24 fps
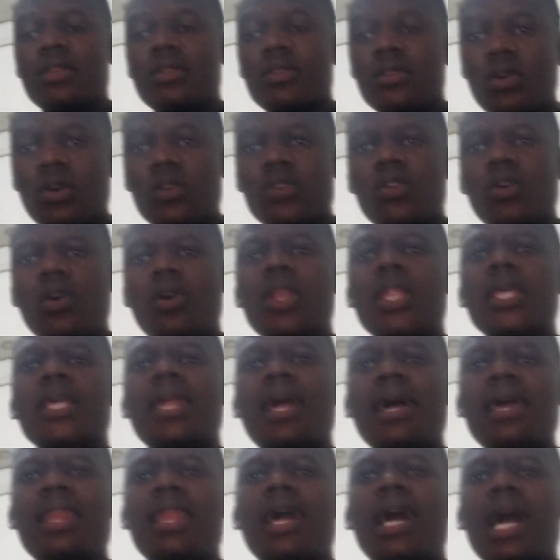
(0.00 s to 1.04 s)
Not only
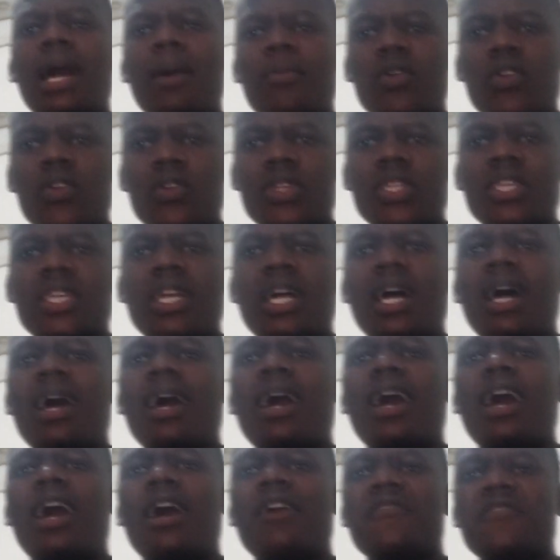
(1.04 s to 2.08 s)
Raila Amolo
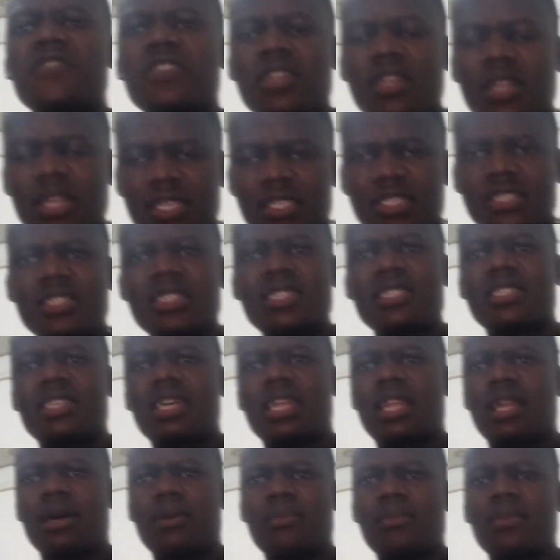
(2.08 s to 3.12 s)
Odinga has raised this
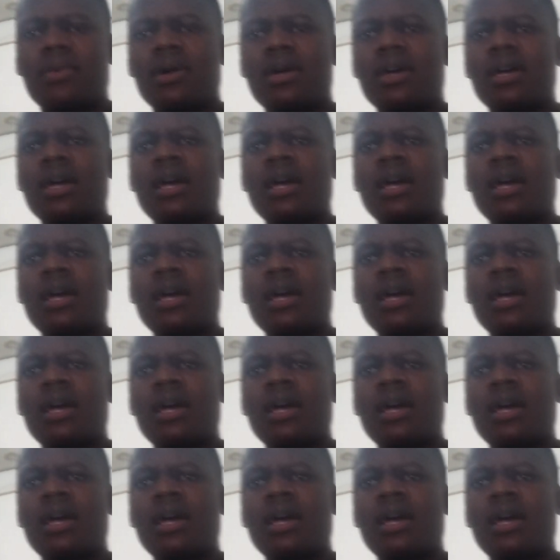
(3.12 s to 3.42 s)
alarm,